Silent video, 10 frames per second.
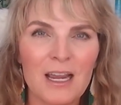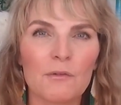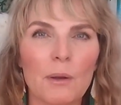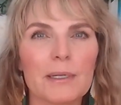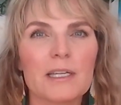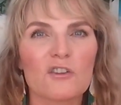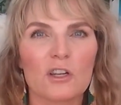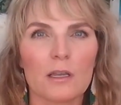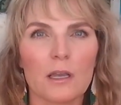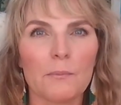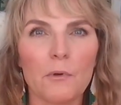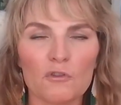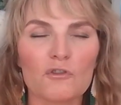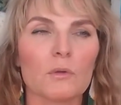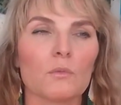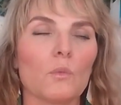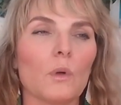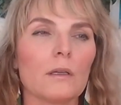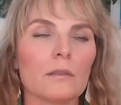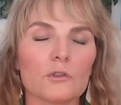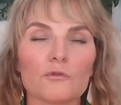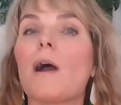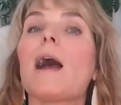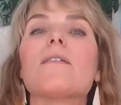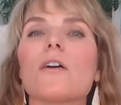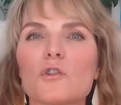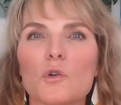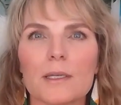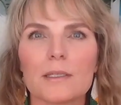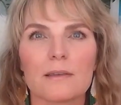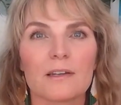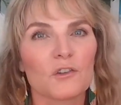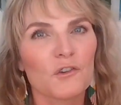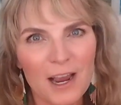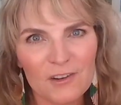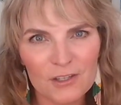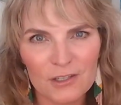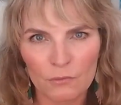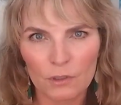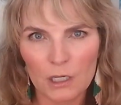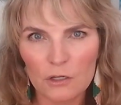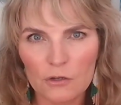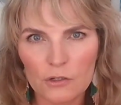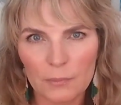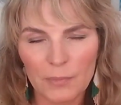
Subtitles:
Repetition compulsion will drive our choices and attractions in relationship